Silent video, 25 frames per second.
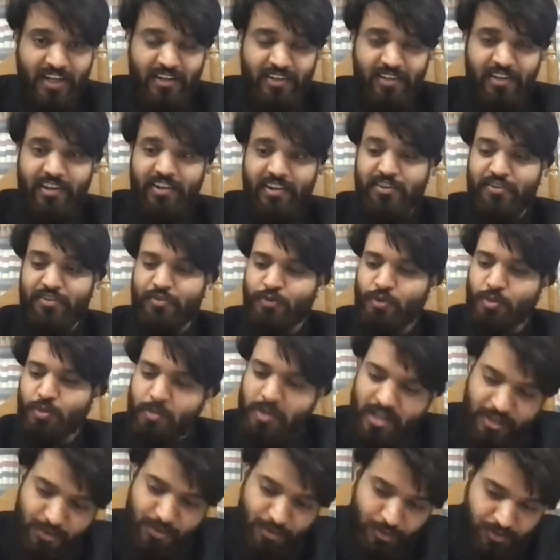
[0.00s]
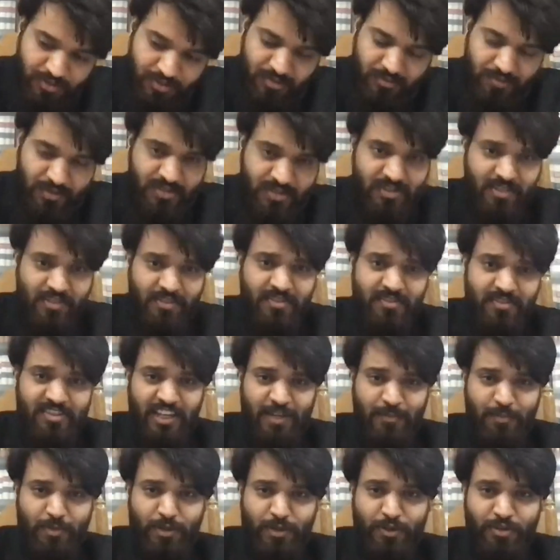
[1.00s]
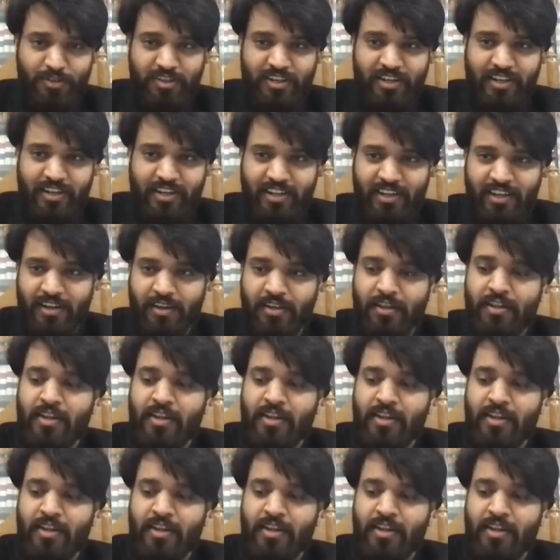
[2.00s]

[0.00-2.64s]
There are too many controversies in cyber laws in India.